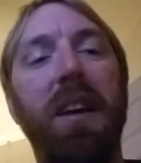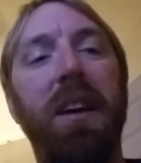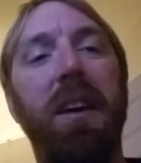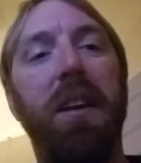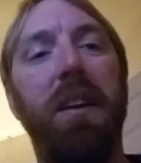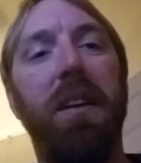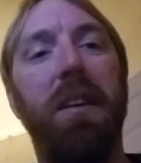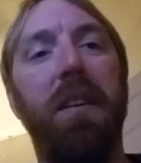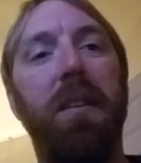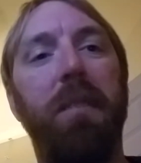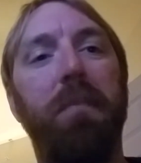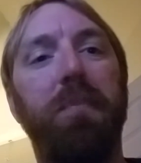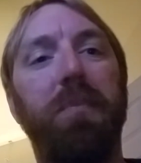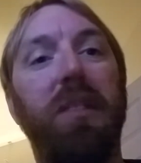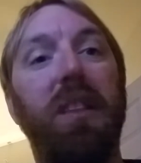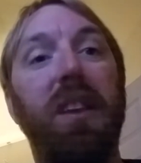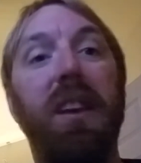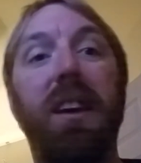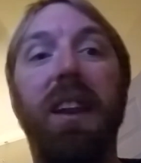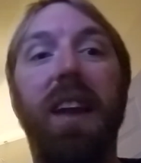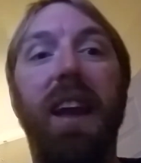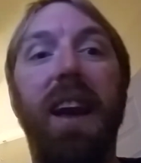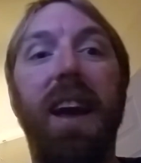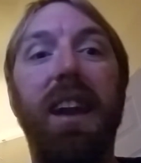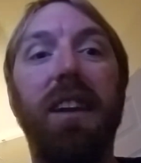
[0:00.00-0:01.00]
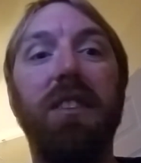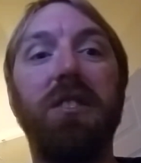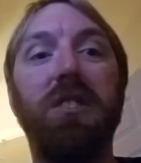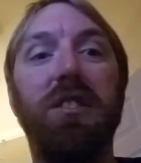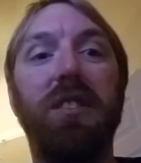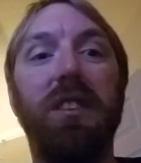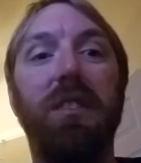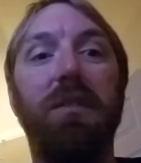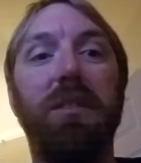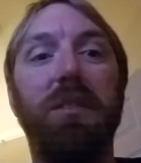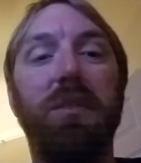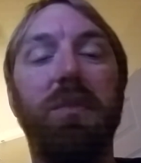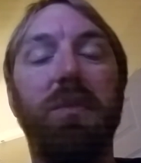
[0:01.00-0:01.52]
And
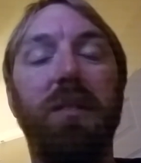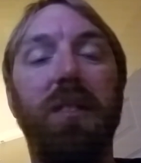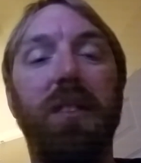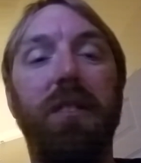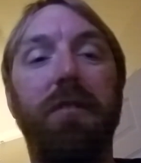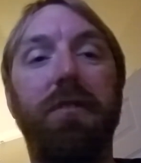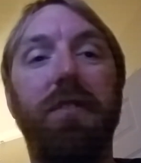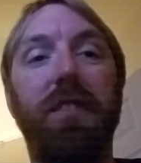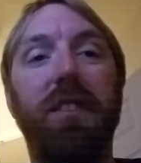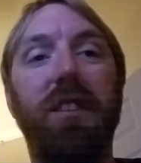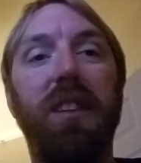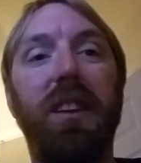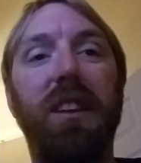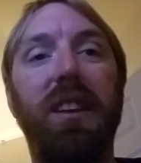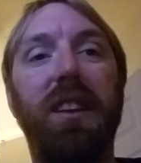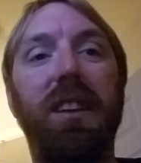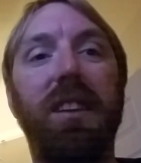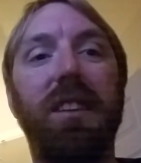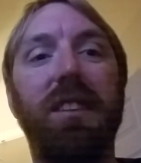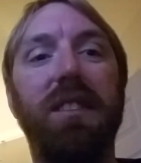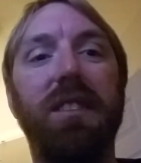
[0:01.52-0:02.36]
actually, what's really funny